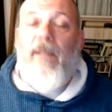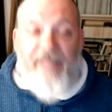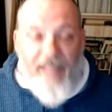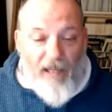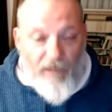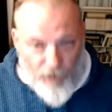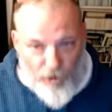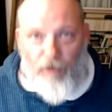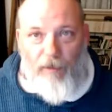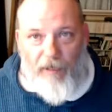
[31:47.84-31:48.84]
not
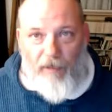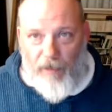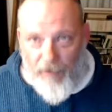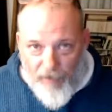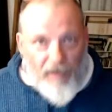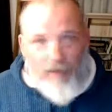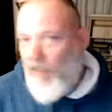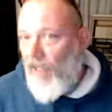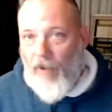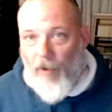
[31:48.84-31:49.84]
currently,
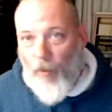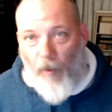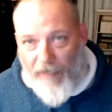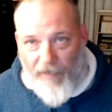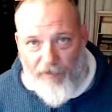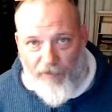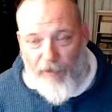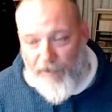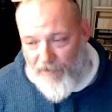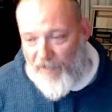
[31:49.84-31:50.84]
because Illinois, it has
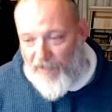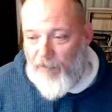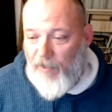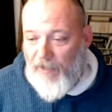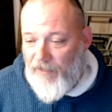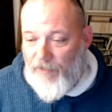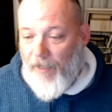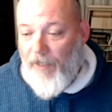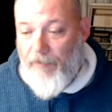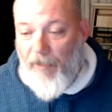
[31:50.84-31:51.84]
already taken place, right?